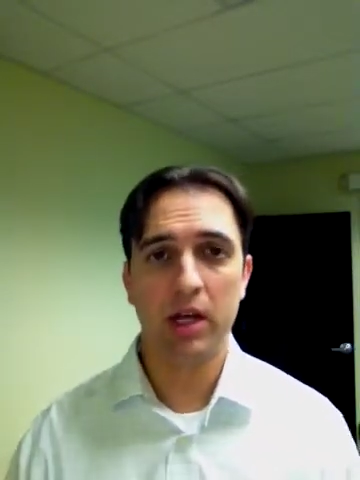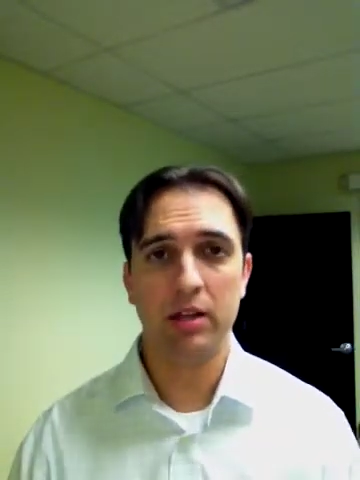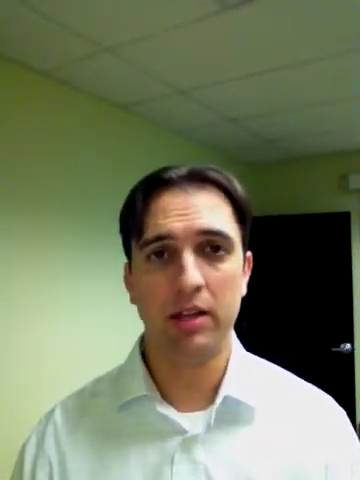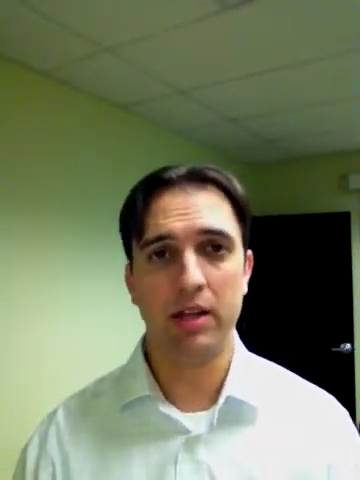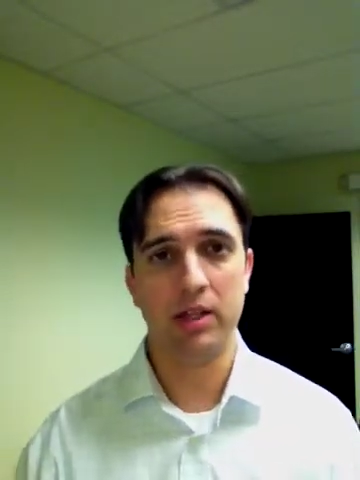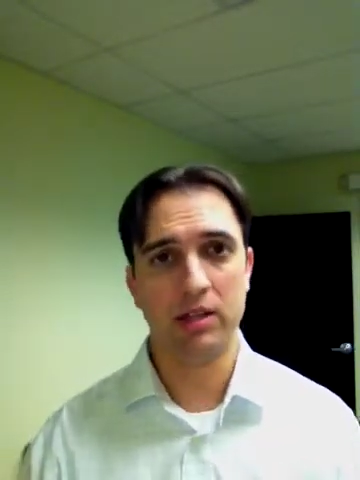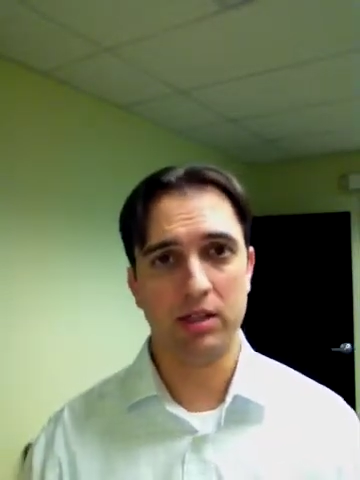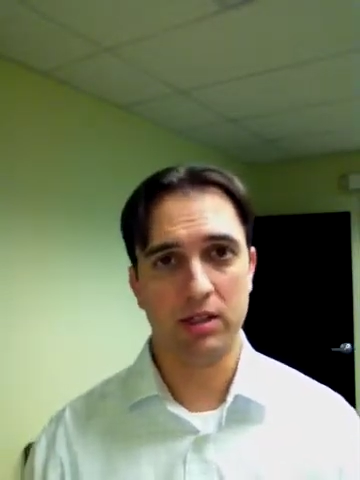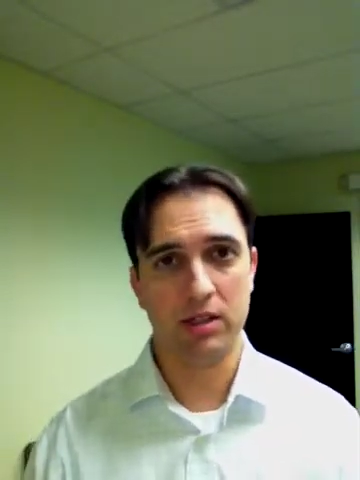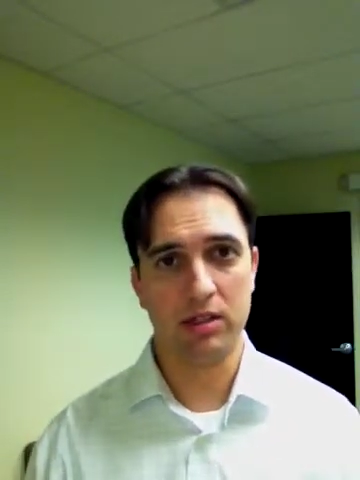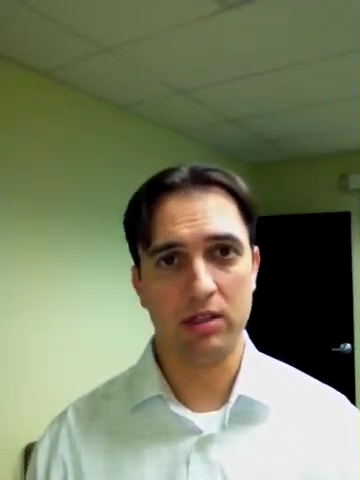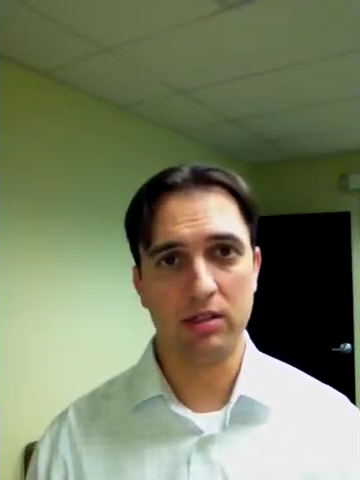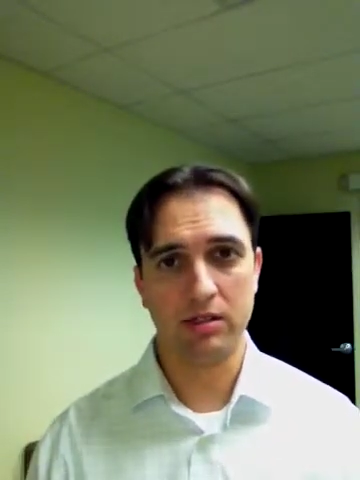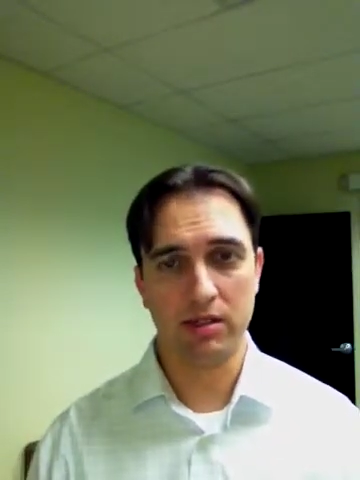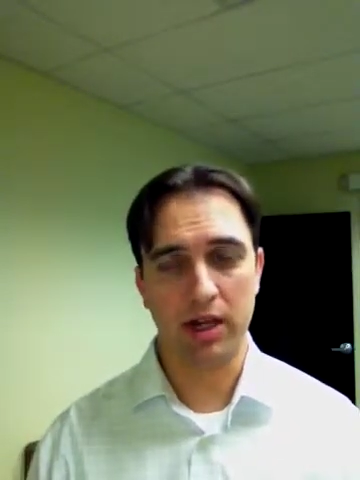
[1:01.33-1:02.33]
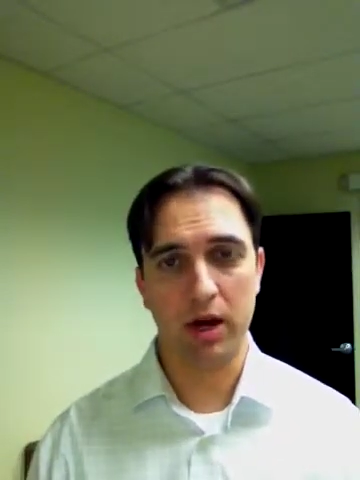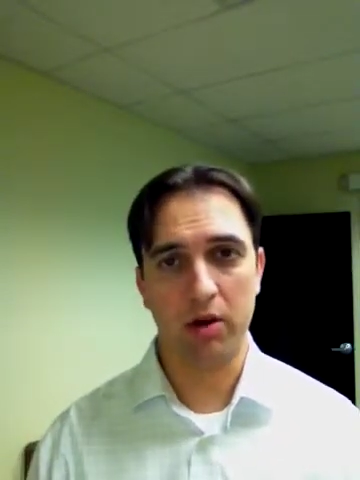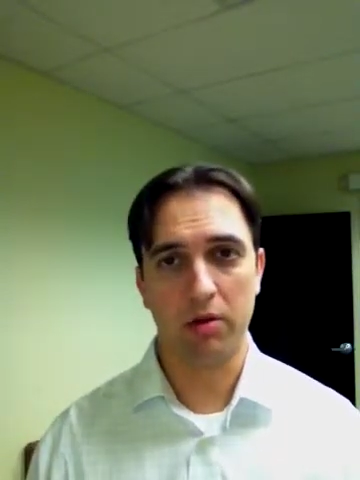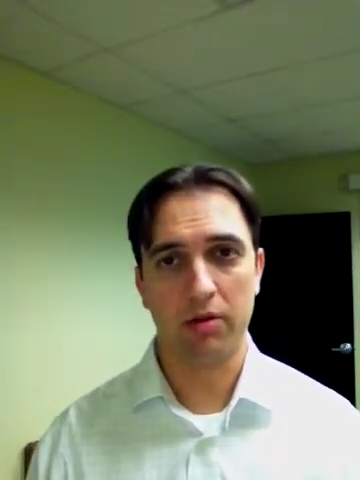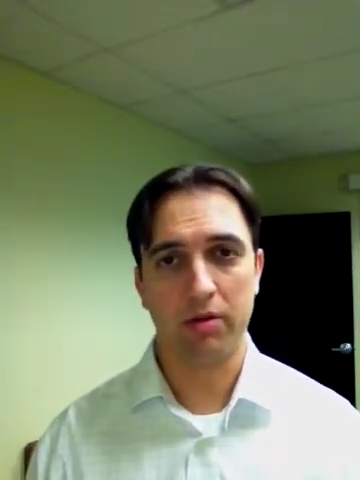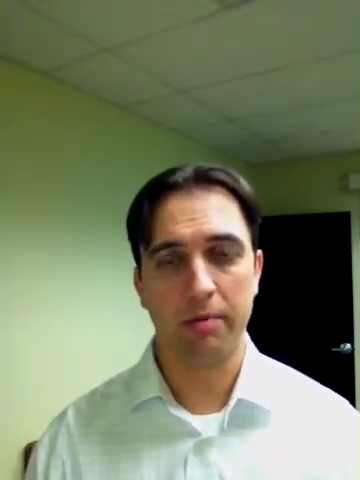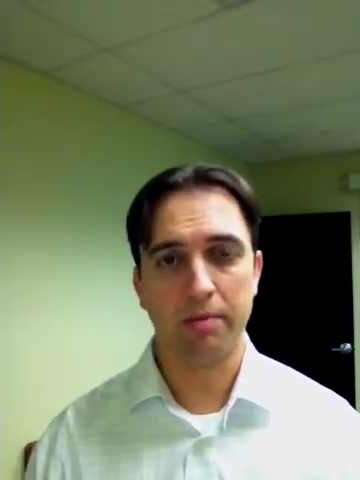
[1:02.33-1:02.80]
than it did in the
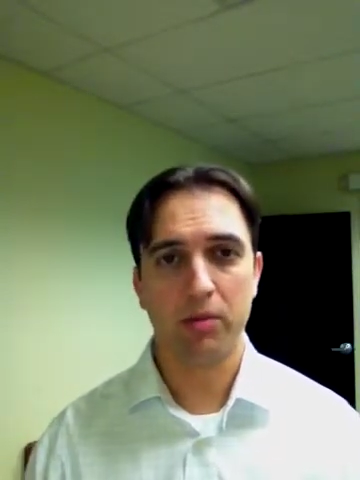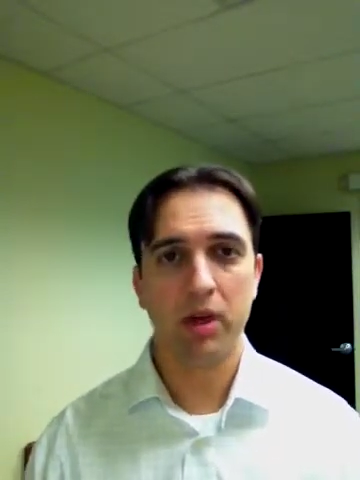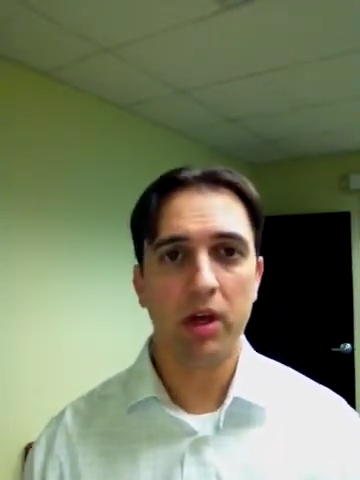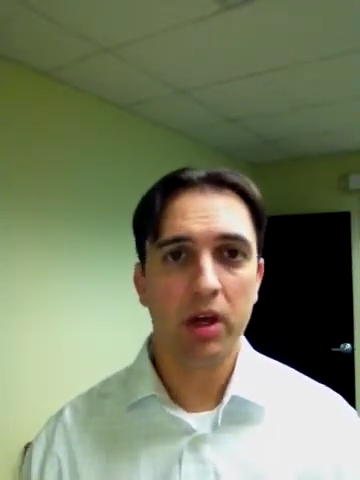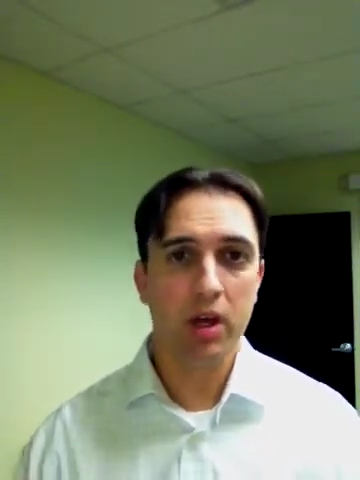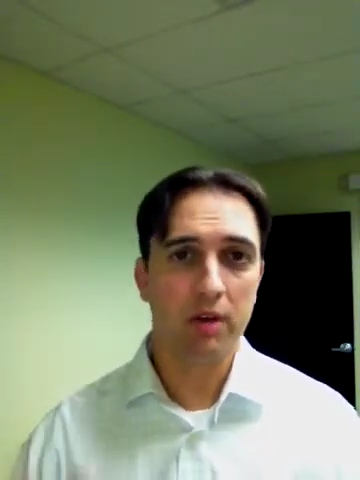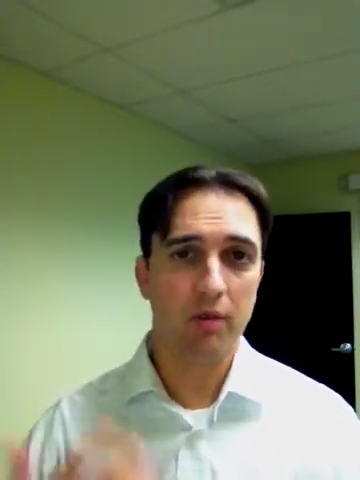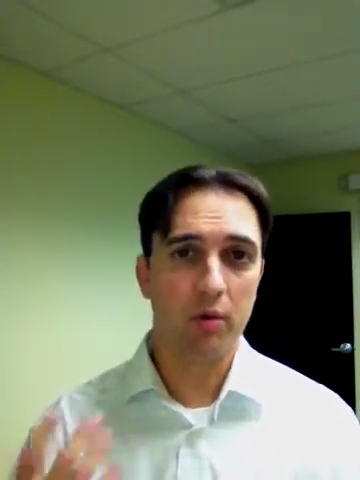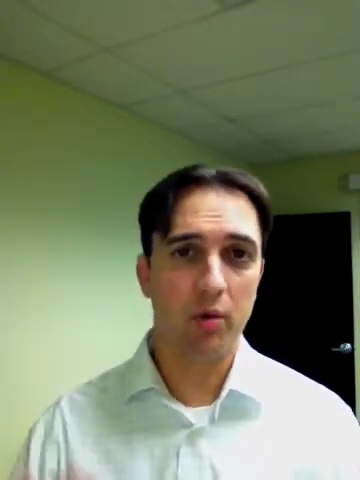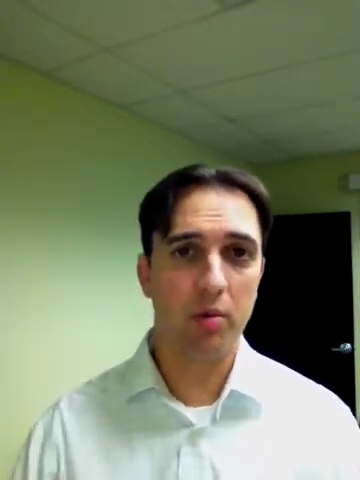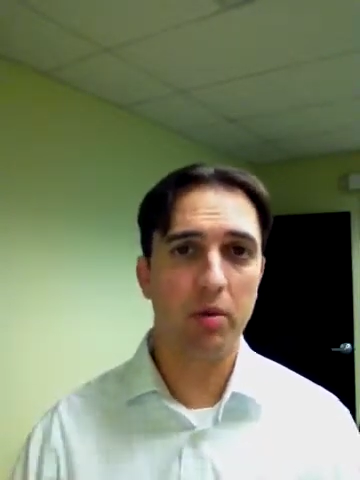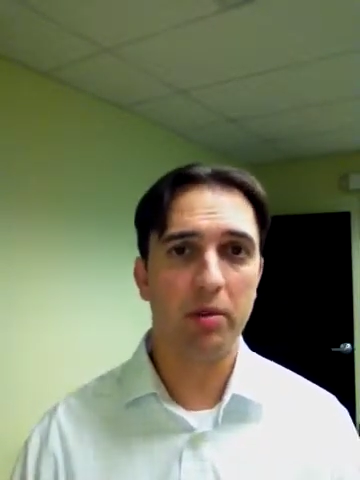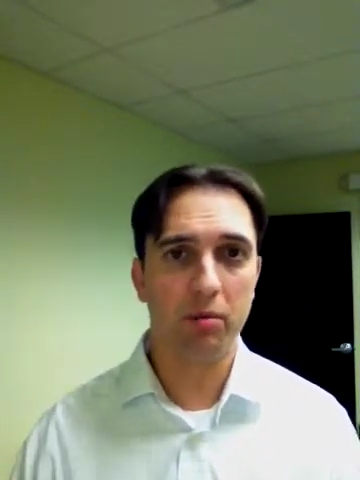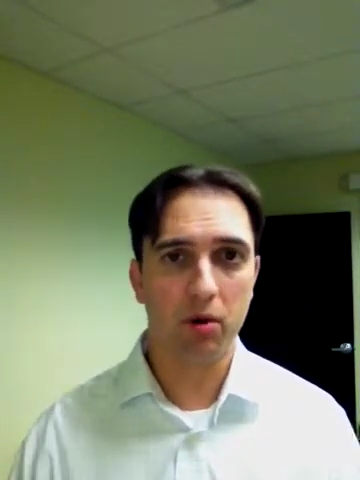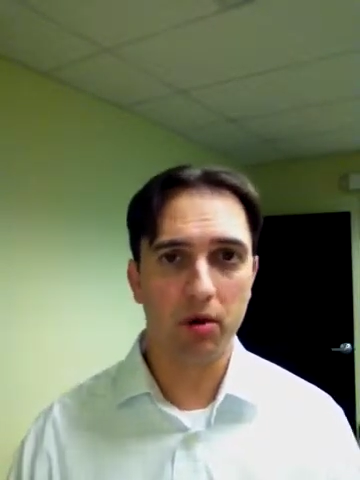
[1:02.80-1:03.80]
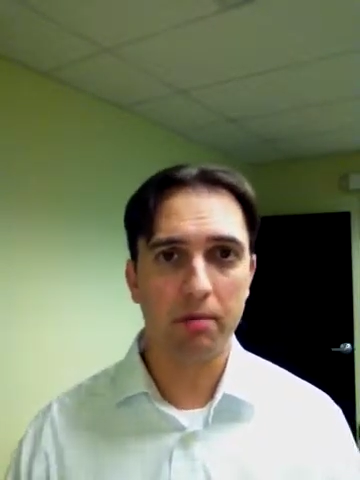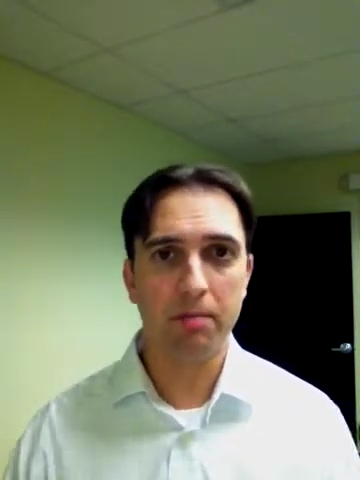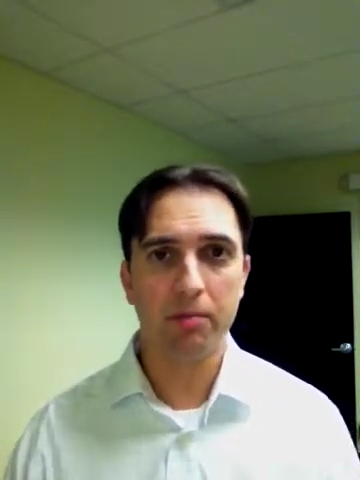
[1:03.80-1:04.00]
South. If you remember,